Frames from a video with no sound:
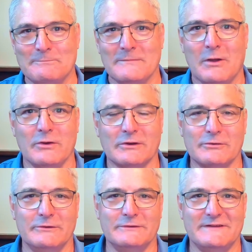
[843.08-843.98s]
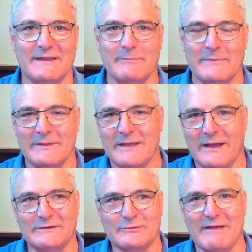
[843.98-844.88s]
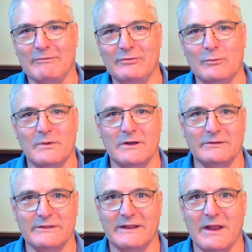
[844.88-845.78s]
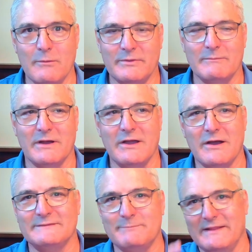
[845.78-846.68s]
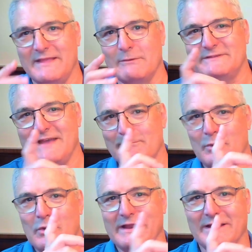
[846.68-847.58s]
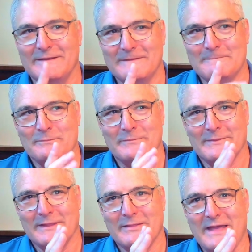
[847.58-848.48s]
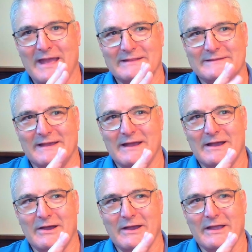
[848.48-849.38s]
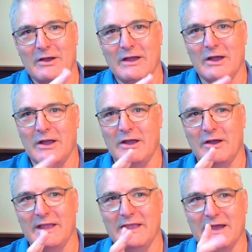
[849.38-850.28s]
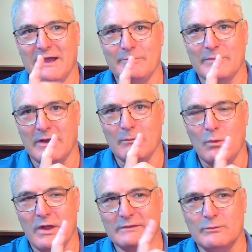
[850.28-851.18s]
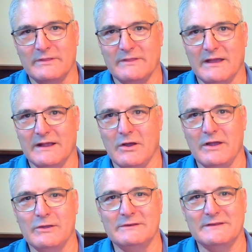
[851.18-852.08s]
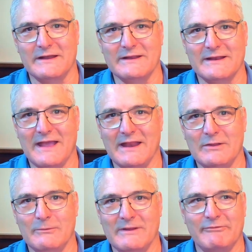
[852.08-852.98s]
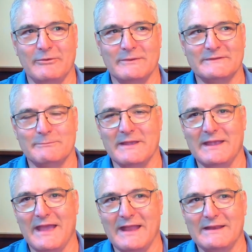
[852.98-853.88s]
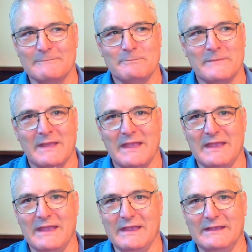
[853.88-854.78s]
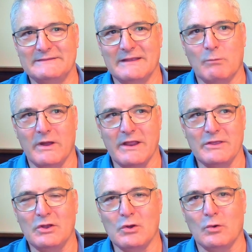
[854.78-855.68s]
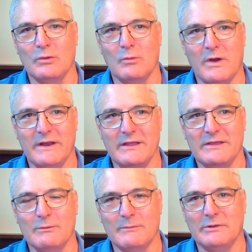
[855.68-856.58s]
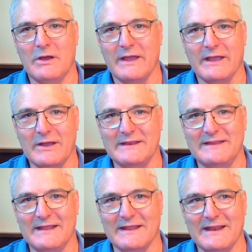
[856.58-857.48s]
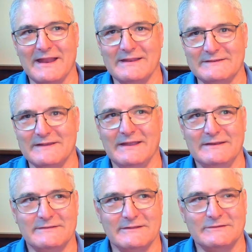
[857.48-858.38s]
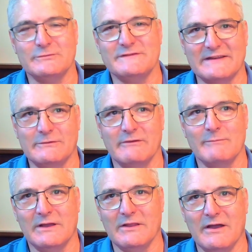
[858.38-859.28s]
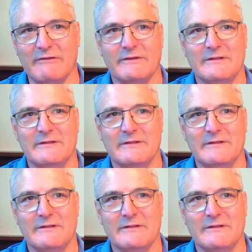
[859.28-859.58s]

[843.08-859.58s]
on a cruise ship. I traveled the world, and it opened my eyes. But there was that point that I worked with a guy who'd done it and who influenced me. And he said, why don't you call and why don't you apply? And I did it, and it changed the trajectory of my life.